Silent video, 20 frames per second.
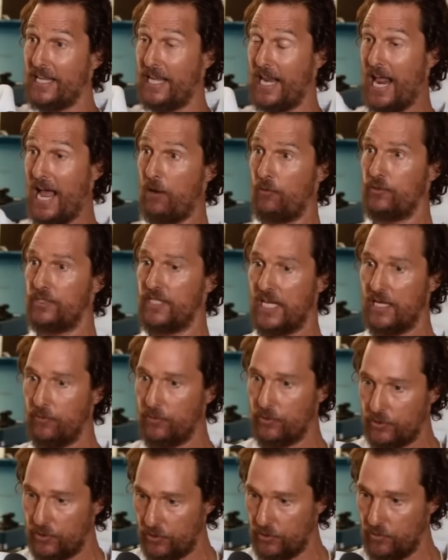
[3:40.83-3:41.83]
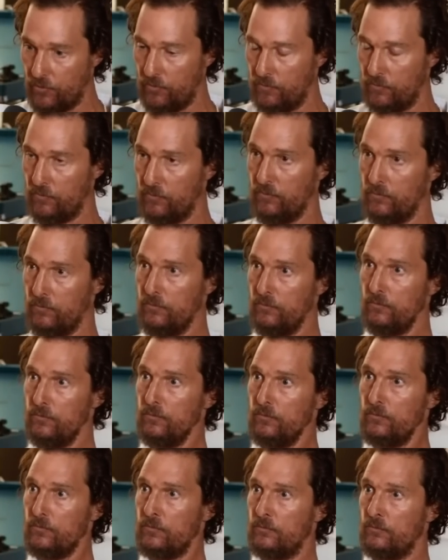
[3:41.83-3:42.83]
And I was able to,
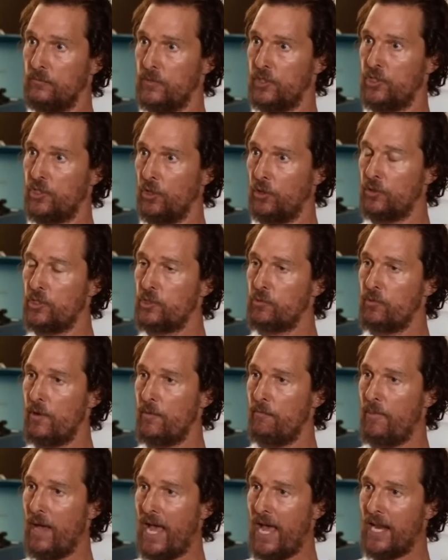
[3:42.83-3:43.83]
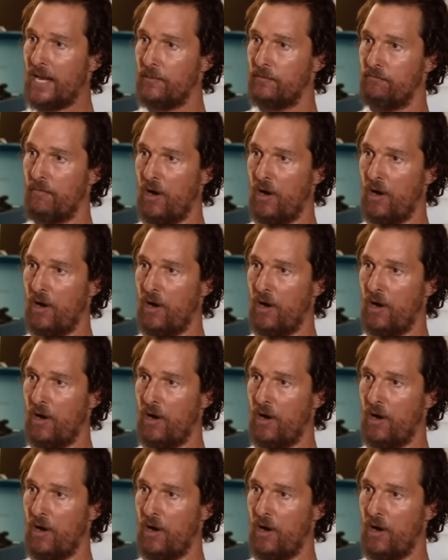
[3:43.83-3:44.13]
shoulders went back,